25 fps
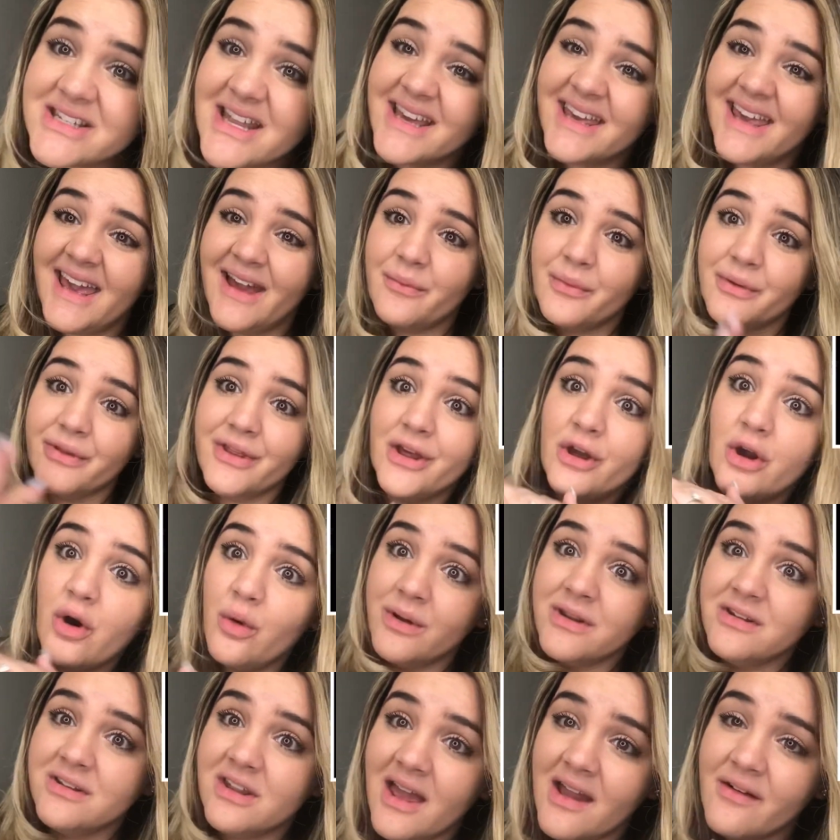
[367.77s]
I can't really go
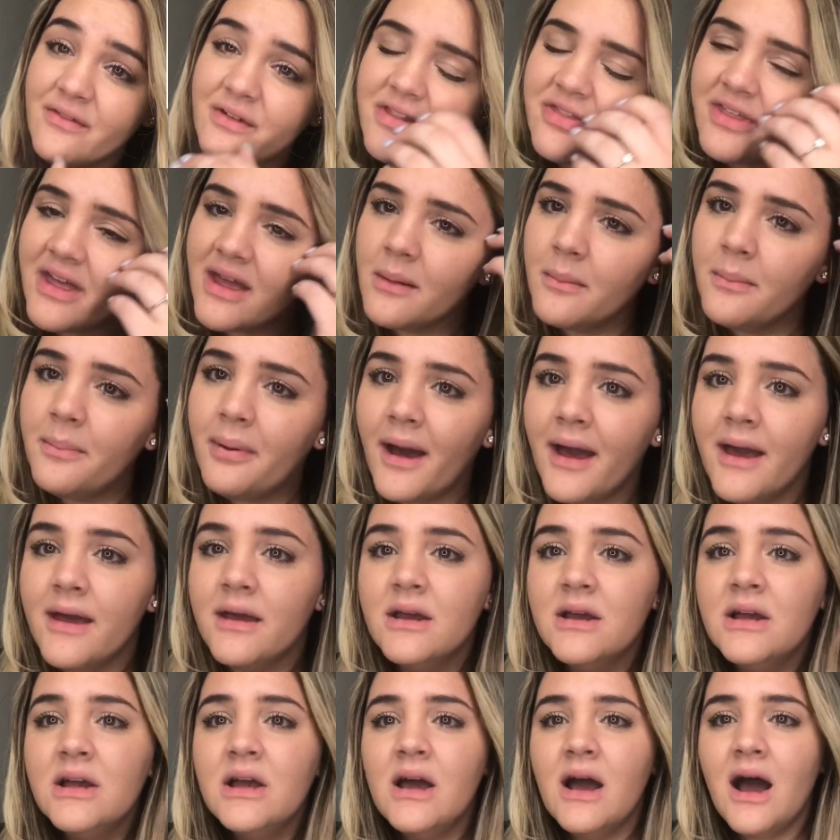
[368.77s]
into everything, but
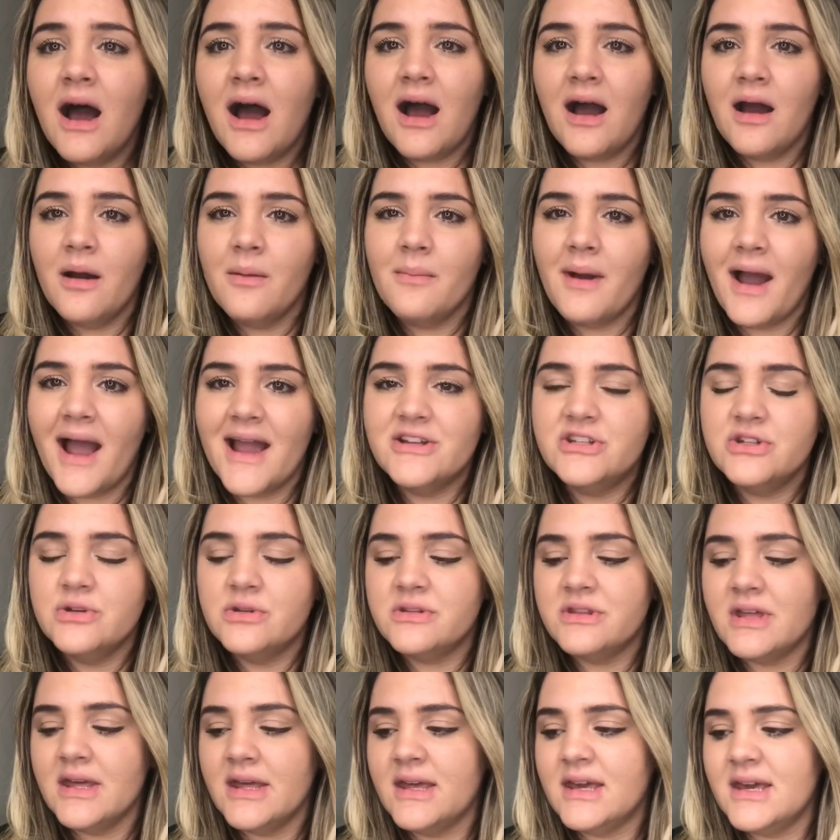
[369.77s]
I do
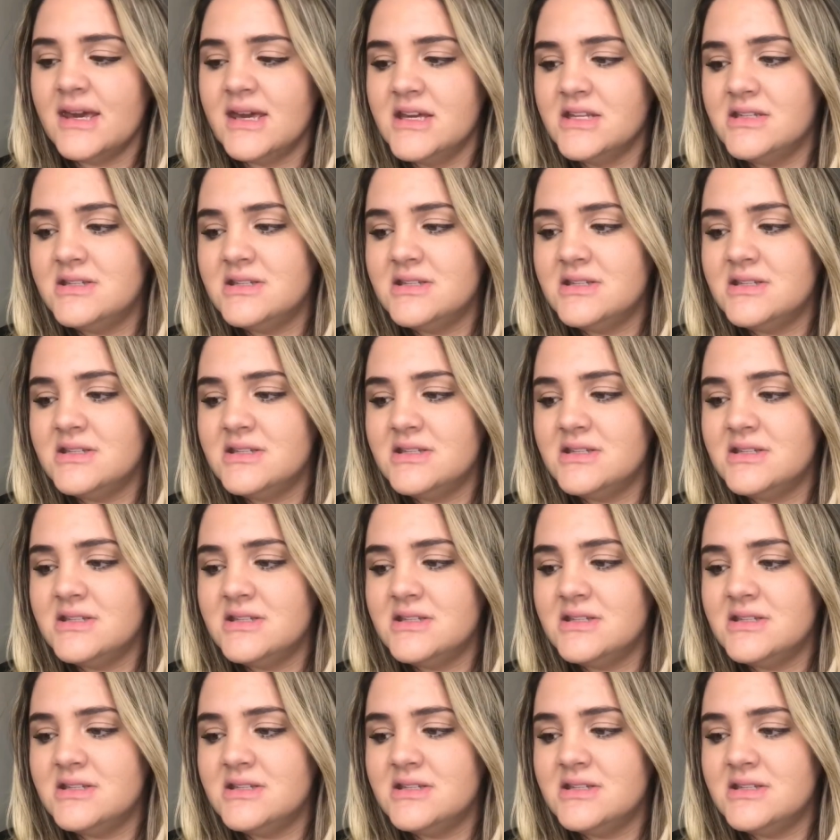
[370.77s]
think